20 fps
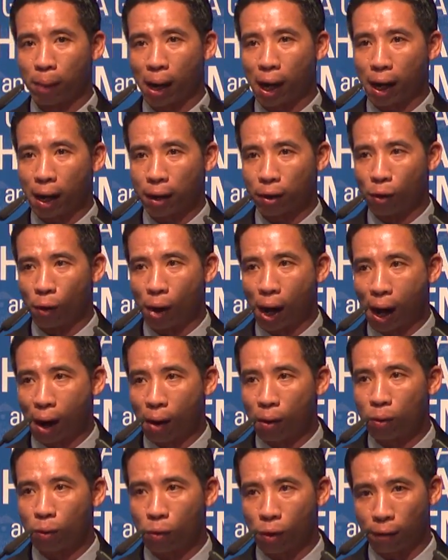and wear
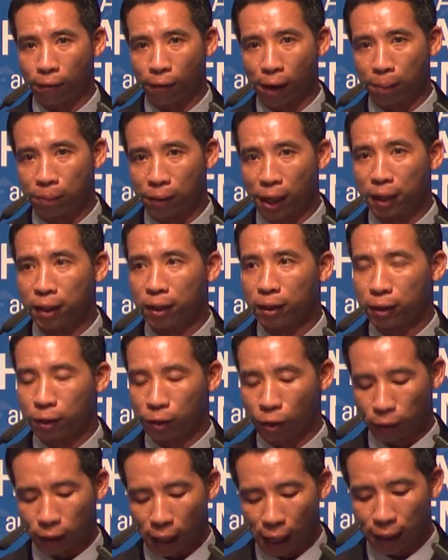the prison
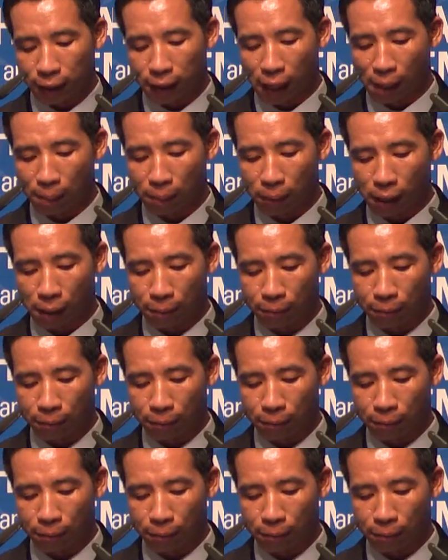uniform.